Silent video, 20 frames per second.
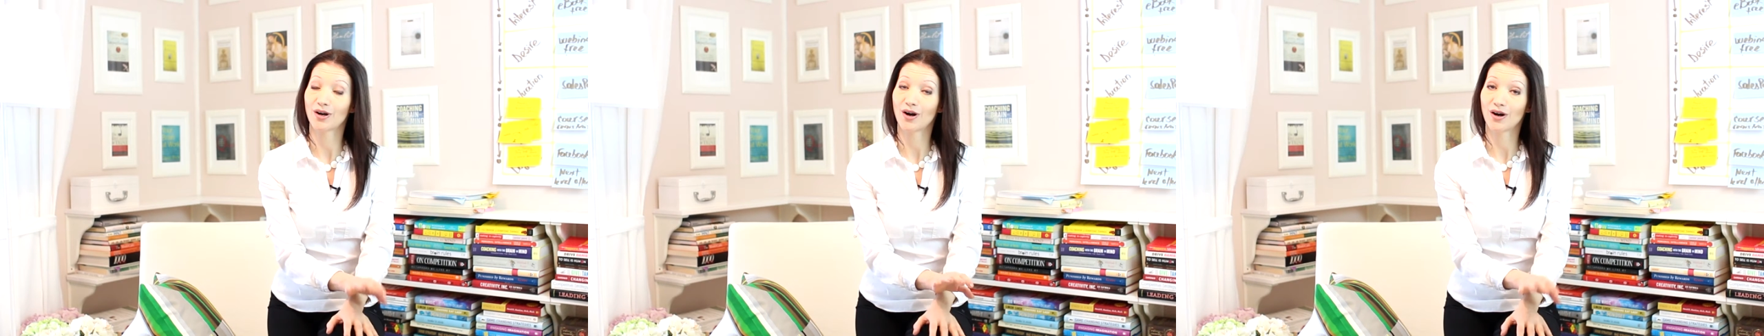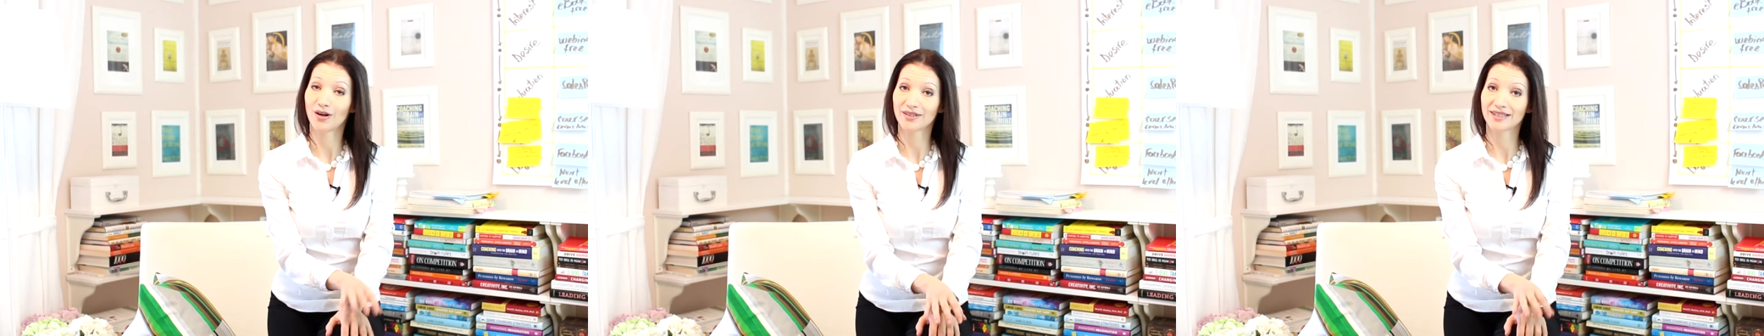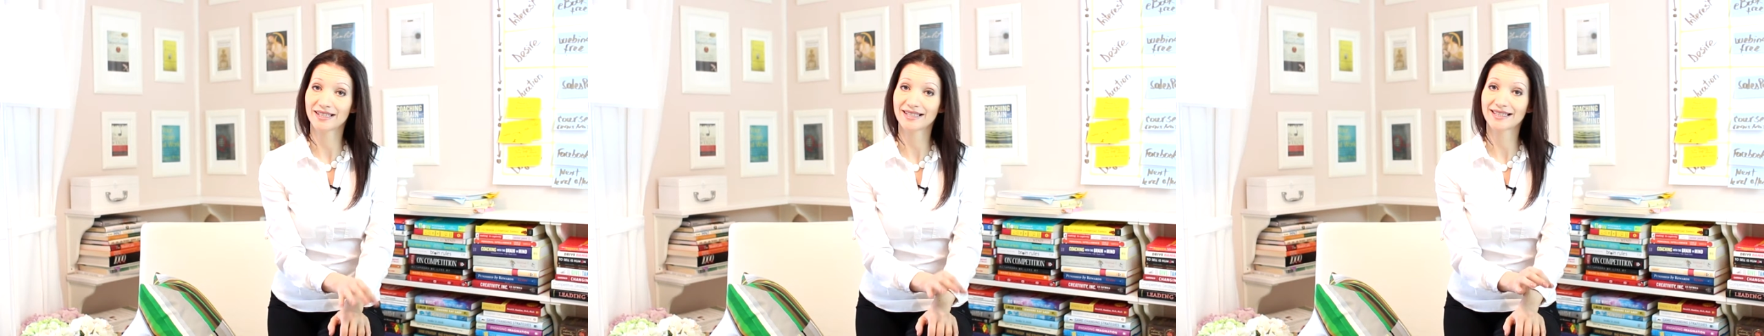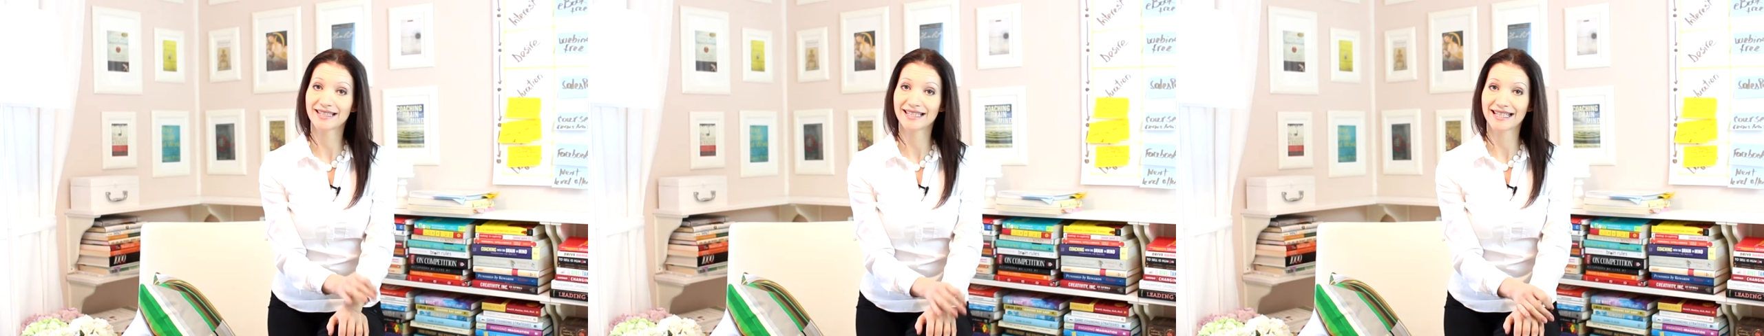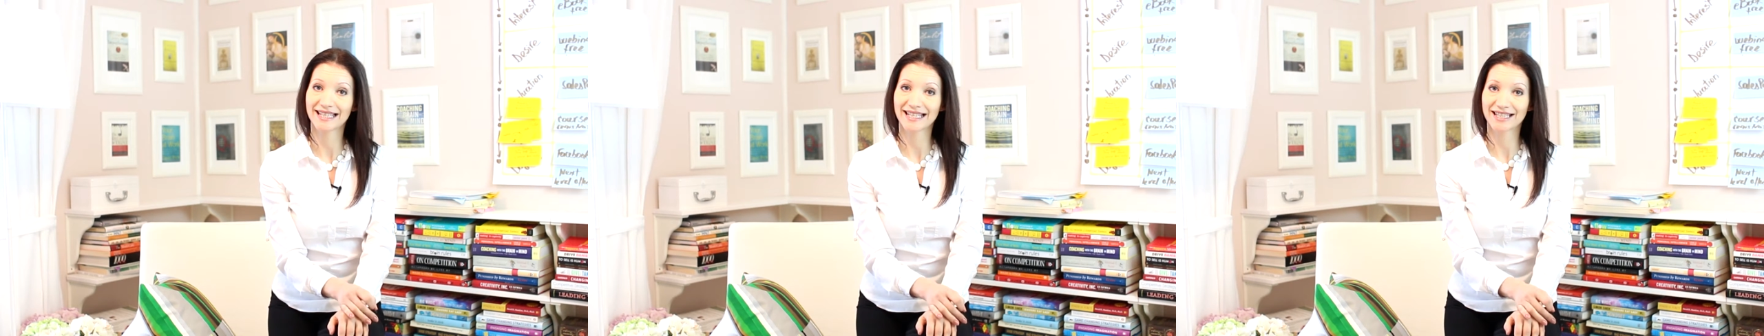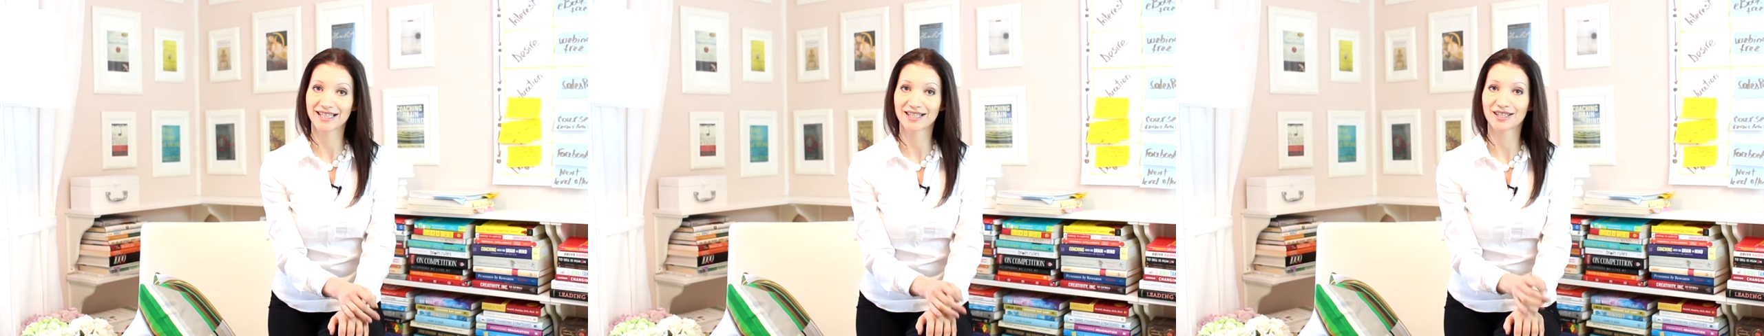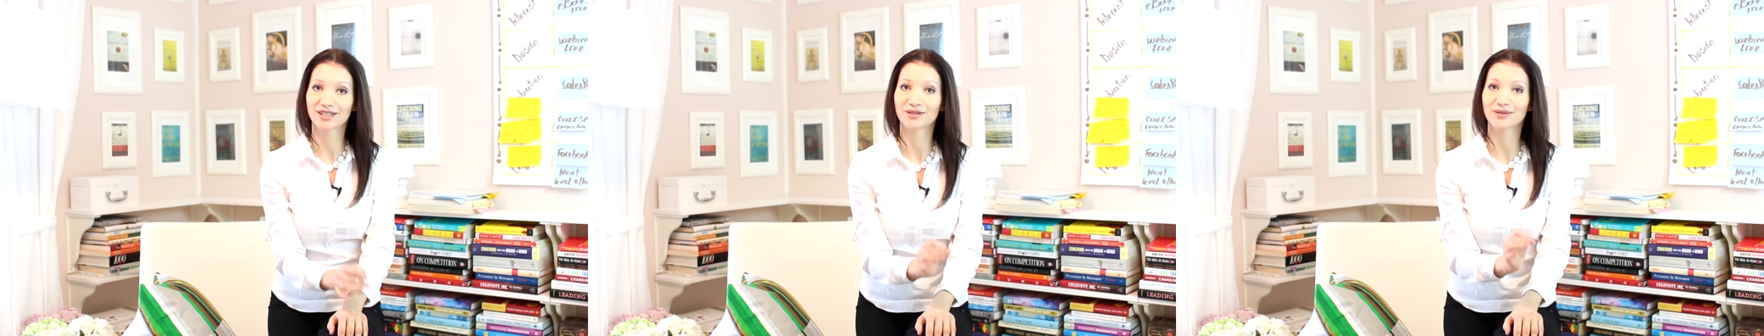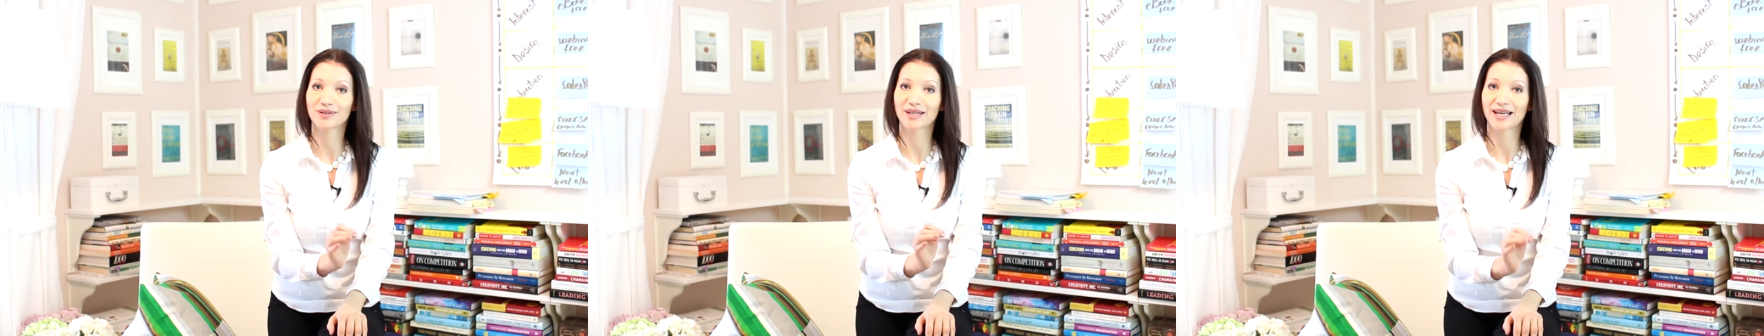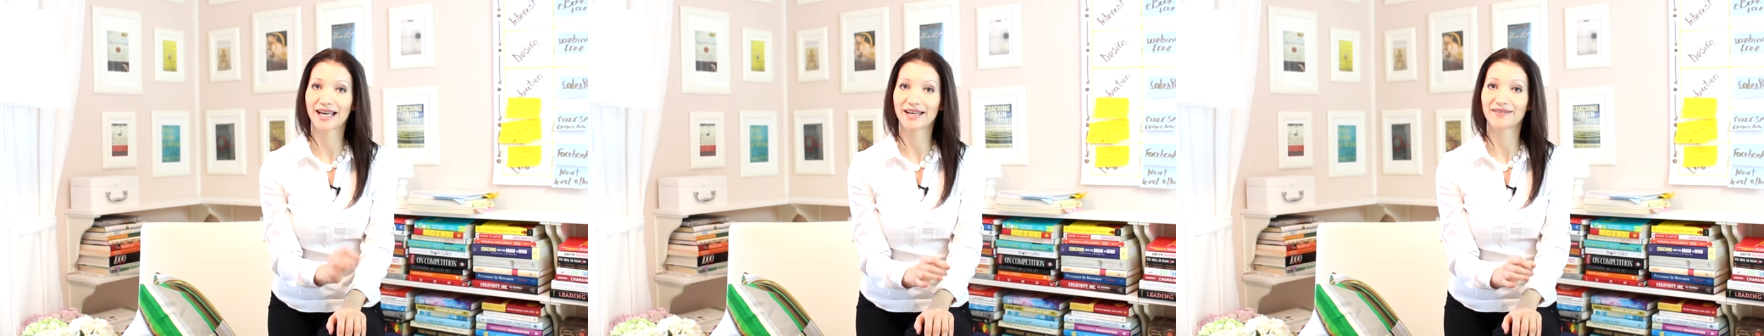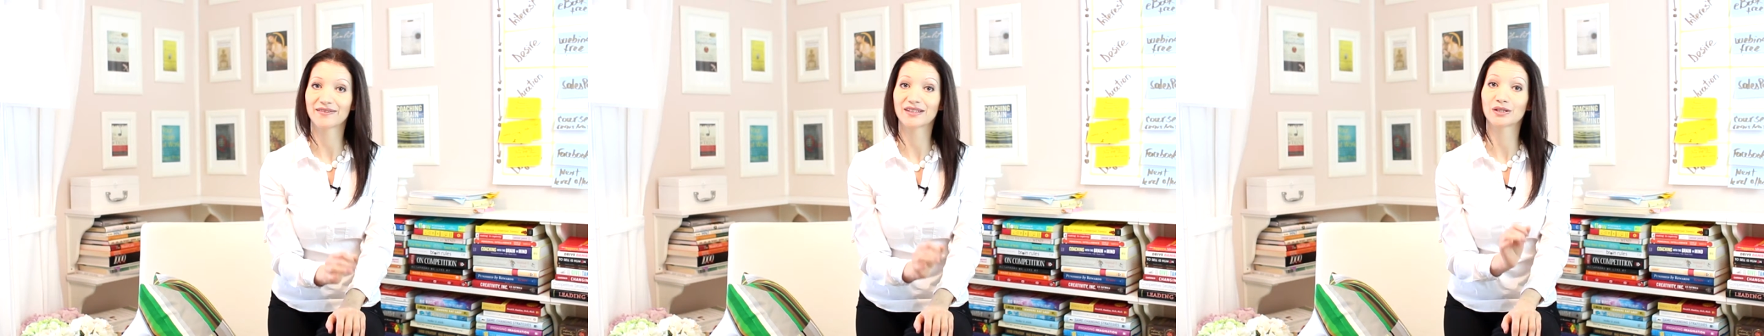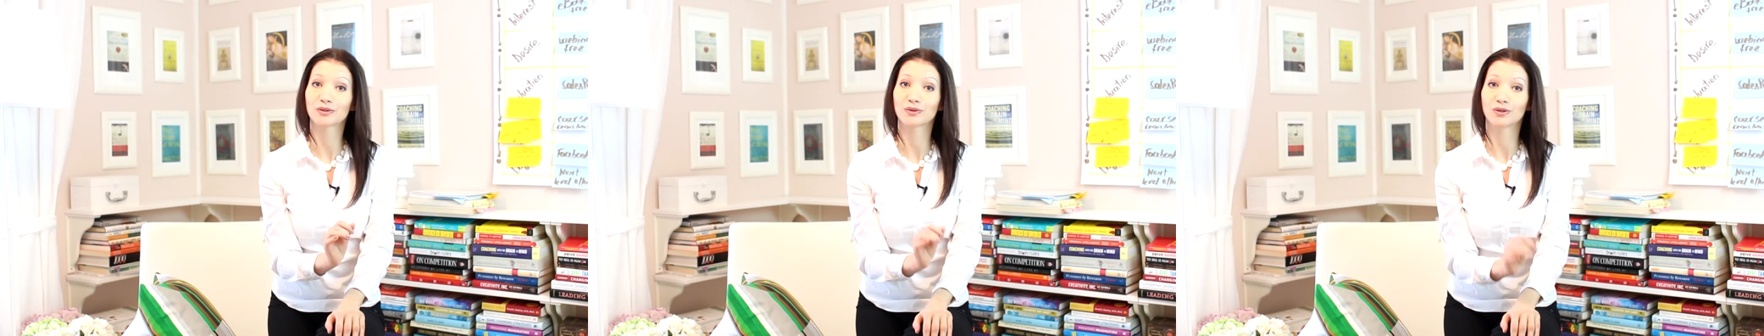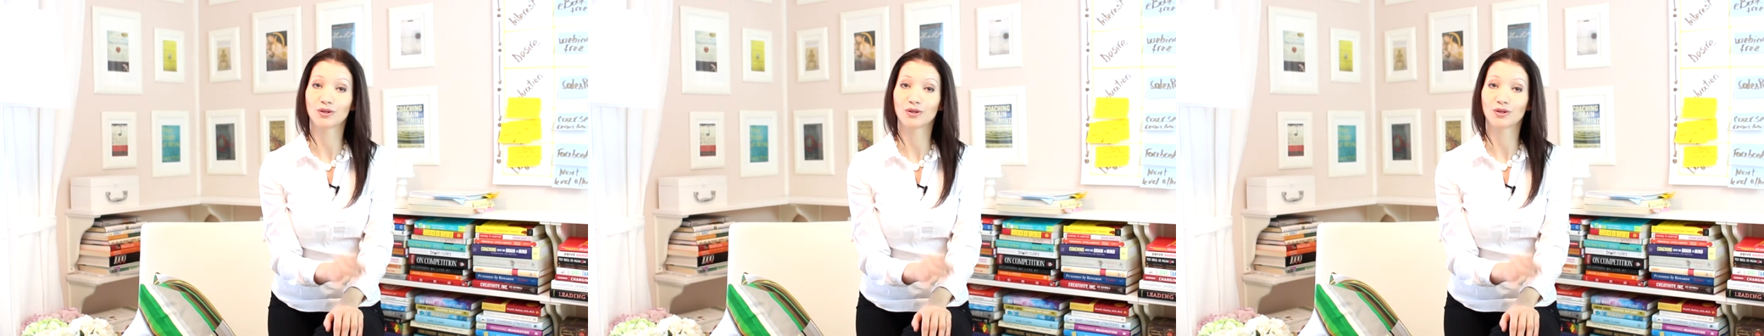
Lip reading: audience needs to have in